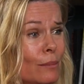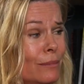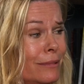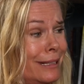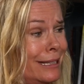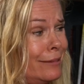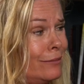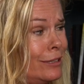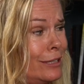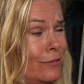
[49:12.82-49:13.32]

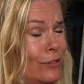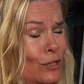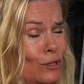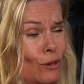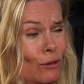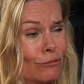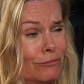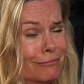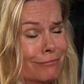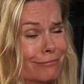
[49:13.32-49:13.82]
even if you
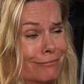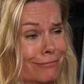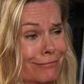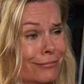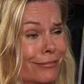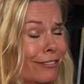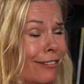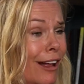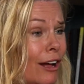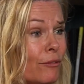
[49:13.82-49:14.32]
don't
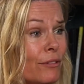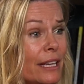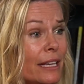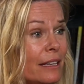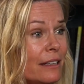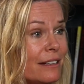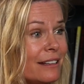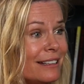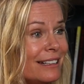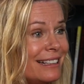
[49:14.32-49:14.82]
love
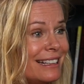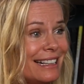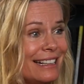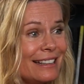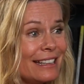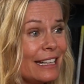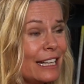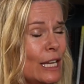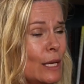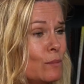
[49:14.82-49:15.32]
it,
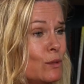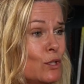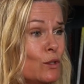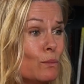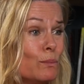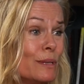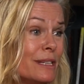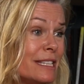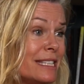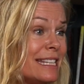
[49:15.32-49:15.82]
that keeps you
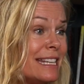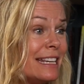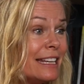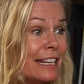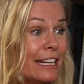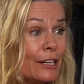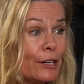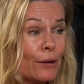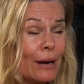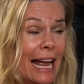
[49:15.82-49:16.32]
busy and
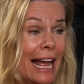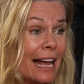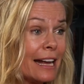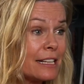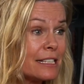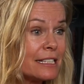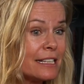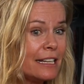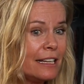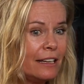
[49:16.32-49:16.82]

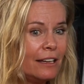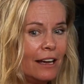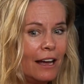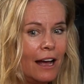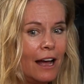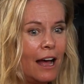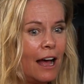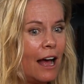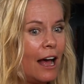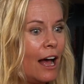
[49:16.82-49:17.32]
interacting.
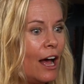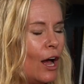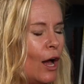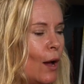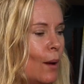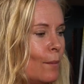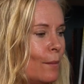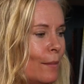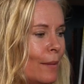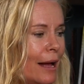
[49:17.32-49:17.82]

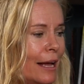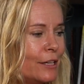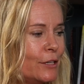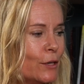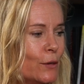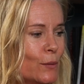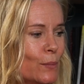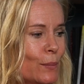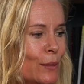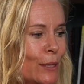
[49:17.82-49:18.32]
I
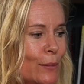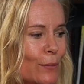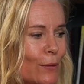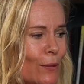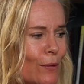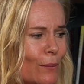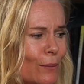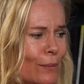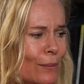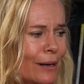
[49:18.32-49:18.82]
know
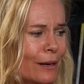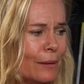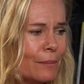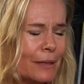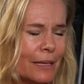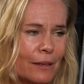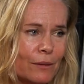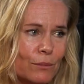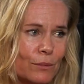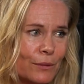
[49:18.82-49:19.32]
people where I'm
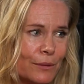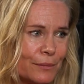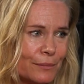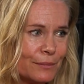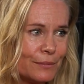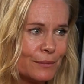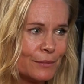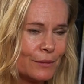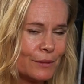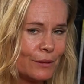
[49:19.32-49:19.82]
like, well,
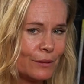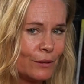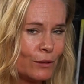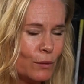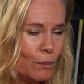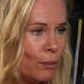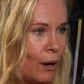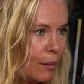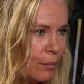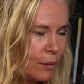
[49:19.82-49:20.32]
you
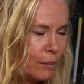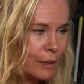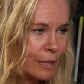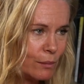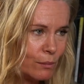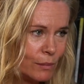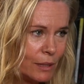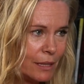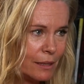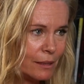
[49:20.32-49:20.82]
probably
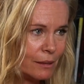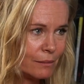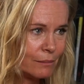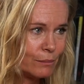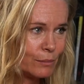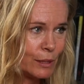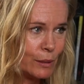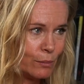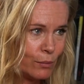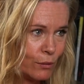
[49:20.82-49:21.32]
meet
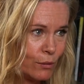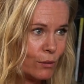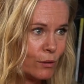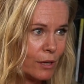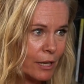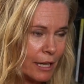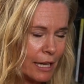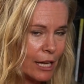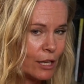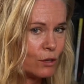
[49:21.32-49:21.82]
people who
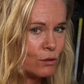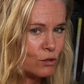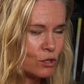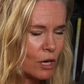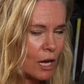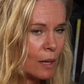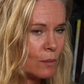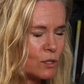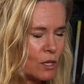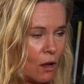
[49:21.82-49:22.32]
could get you
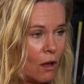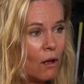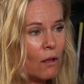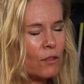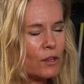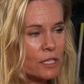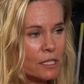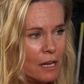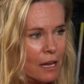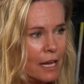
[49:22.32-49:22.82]
jobs all the
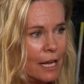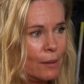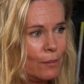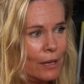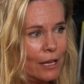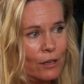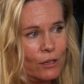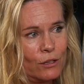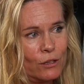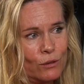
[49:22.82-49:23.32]
time
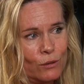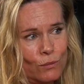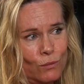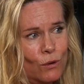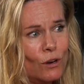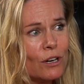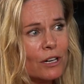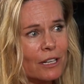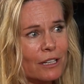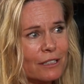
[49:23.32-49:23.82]
at your
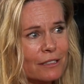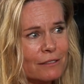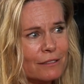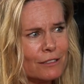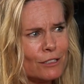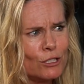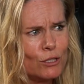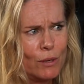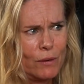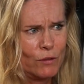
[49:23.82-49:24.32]
work.
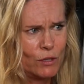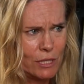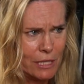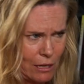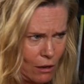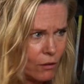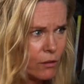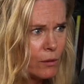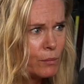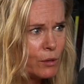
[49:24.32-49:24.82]
Do you ever
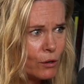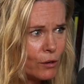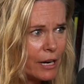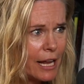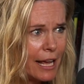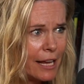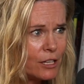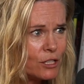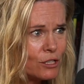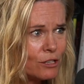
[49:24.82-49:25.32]
tell them you're an
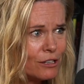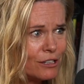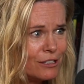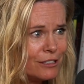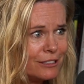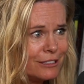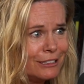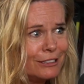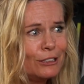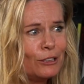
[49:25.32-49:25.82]
actor?
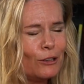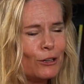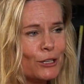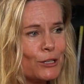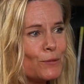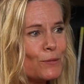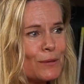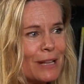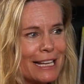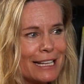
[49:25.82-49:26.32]
Or are
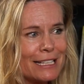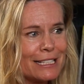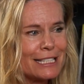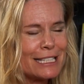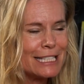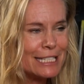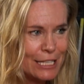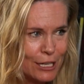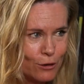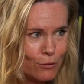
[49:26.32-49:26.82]
you like
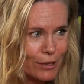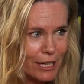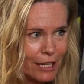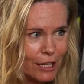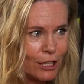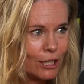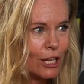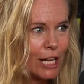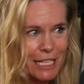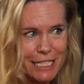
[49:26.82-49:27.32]
secret
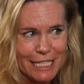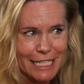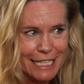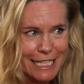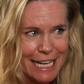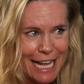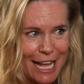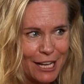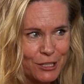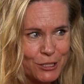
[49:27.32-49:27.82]
closeted
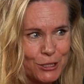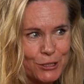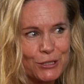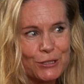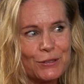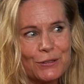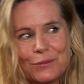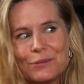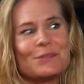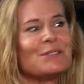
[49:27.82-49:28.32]
actor
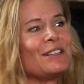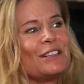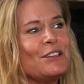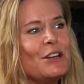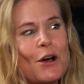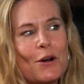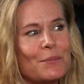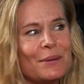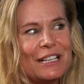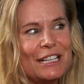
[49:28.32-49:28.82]
who
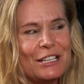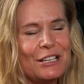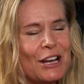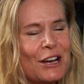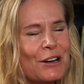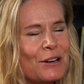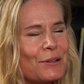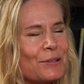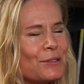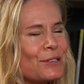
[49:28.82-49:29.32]
nobody
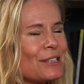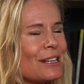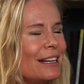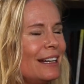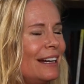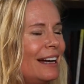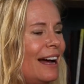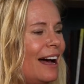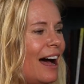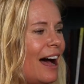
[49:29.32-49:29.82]
knows?
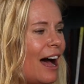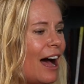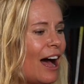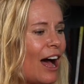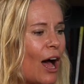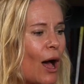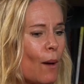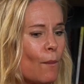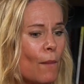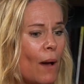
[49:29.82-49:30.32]

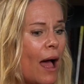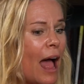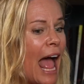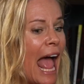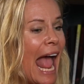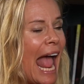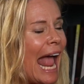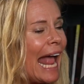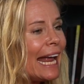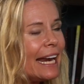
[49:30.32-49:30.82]

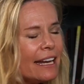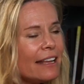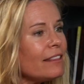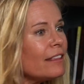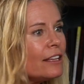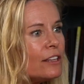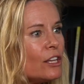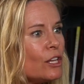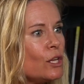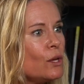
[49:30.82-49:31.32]

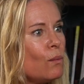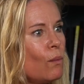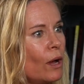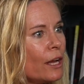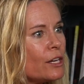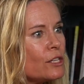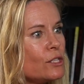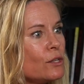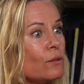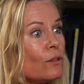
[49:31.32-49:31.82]
Anything that you want
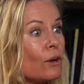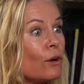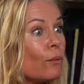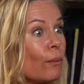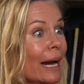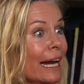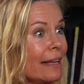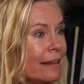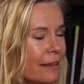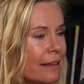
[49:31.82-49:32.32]
to do, the
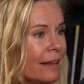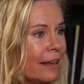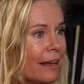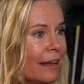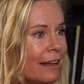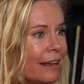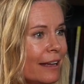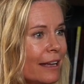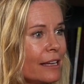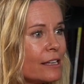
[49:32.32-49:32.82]
great
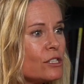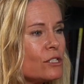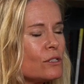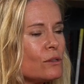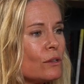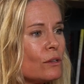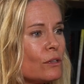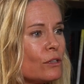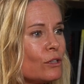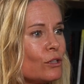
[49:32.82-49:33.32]
thing is
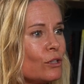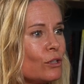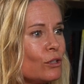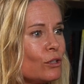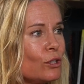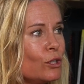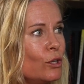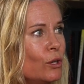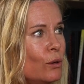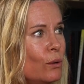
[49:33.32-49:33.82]

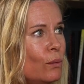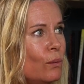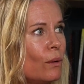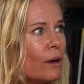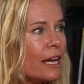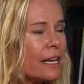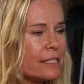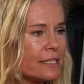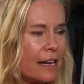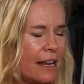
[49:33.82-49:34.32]
you
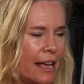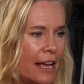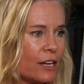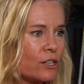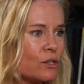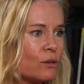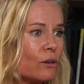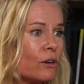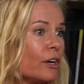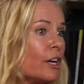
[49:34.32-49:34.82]
as an
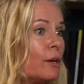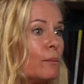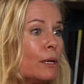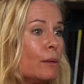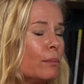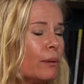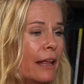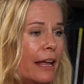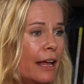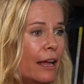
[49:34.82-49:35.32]
actor are going to be
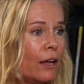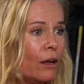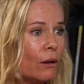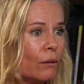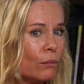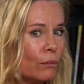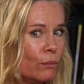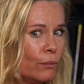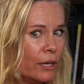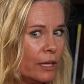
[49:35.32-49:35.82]
playing
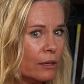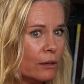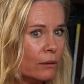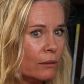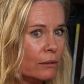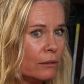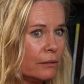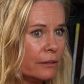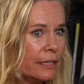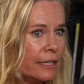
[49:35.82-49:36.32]

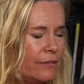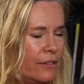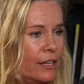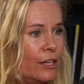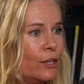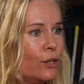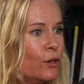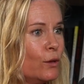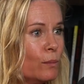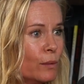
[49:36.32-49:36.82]
real living
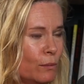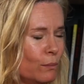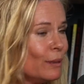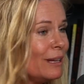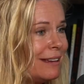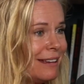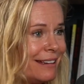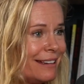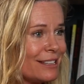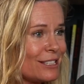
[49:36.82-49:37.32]
human
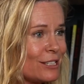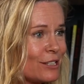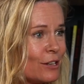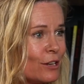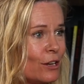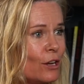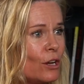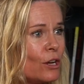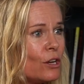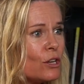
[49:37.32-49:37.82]
beings.
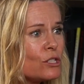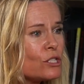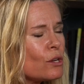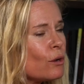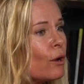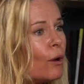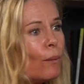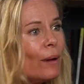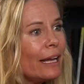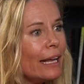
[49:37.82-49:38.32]
So
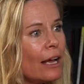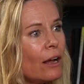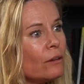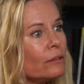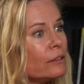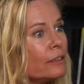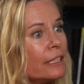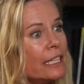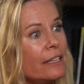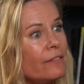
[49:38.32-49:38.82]
going out
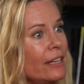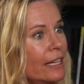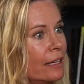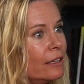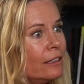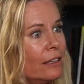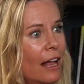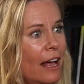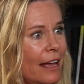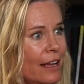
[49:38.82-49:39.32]
and living a
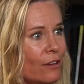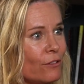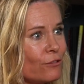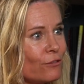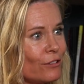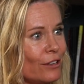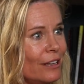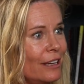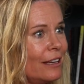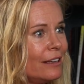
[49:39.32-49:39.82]
life,
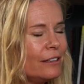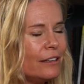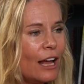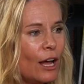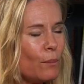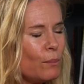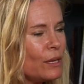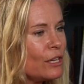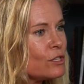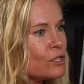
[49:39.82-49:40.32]

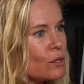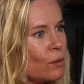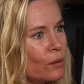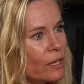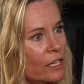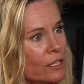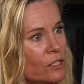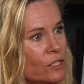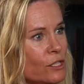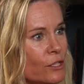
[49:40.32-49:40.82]
not being so
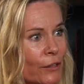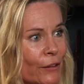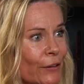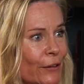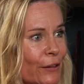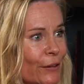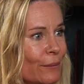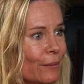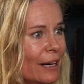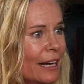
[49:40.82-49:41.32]

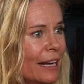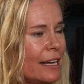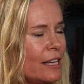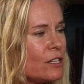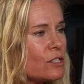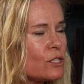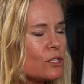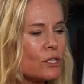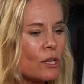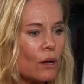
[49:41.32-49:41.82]
insular, right?
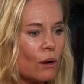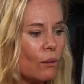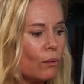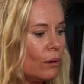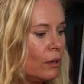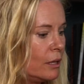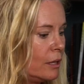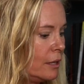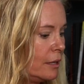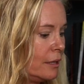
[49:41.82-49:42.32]
So
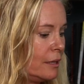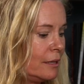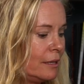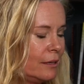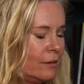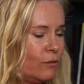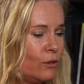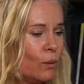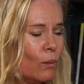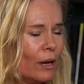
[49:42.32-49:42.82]

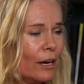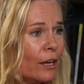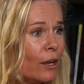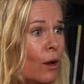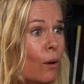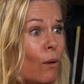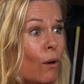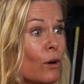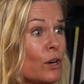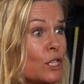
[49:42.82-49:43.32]
if you want to go
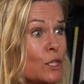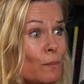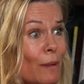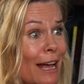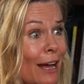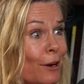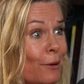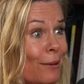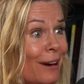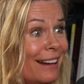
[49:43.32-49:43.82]

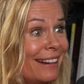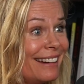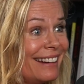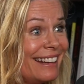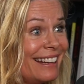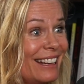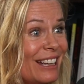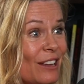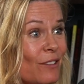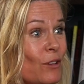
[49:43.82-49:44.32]
horseback
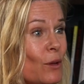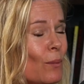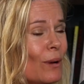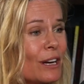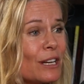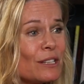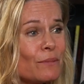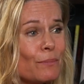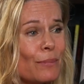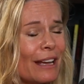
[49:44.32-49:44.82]
riding, if you want
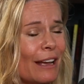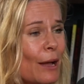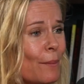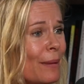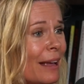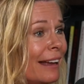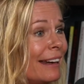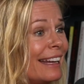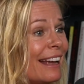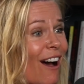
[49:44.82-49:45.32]
to pick up
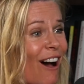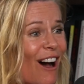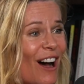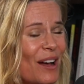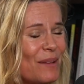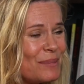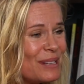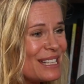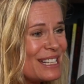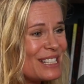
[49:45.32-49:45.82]
any
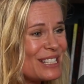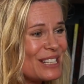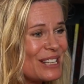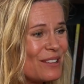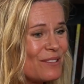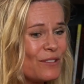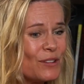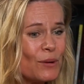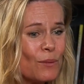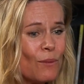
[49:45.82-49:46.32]
hobbies,
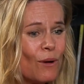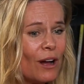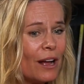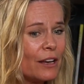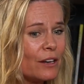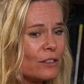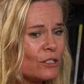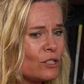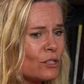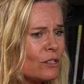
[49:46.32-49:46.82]
if you
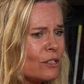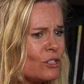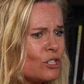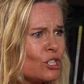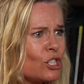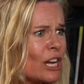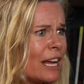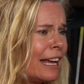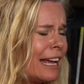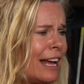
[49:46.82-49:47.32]
want to
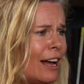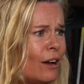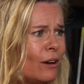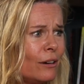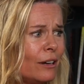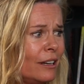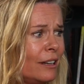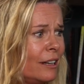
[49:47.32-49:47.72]
check out,